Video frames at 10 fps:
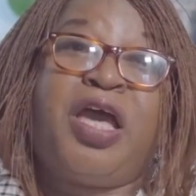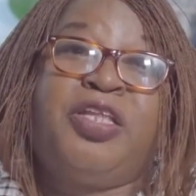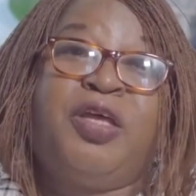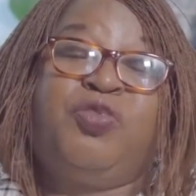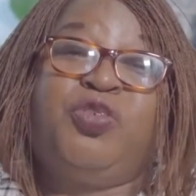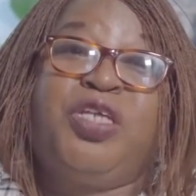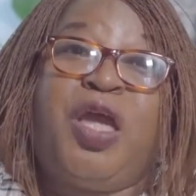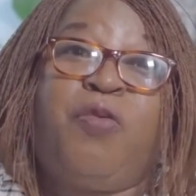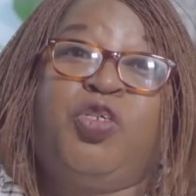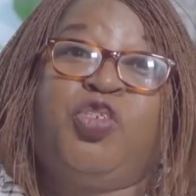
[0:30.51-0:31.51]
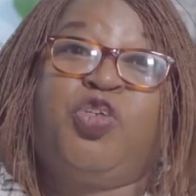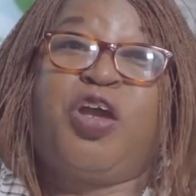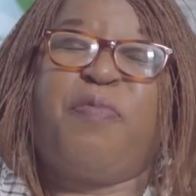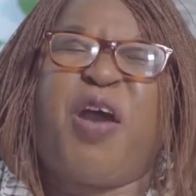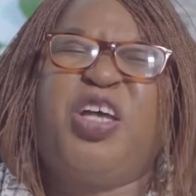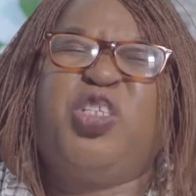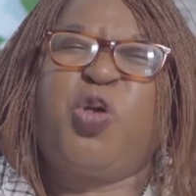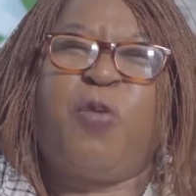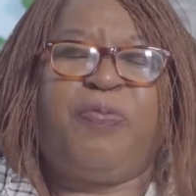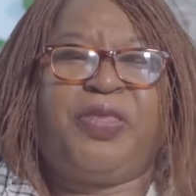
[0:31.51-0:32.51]
And today I want to talk about a
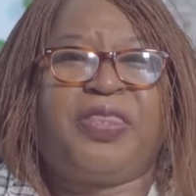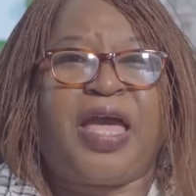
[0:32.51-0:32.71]
topic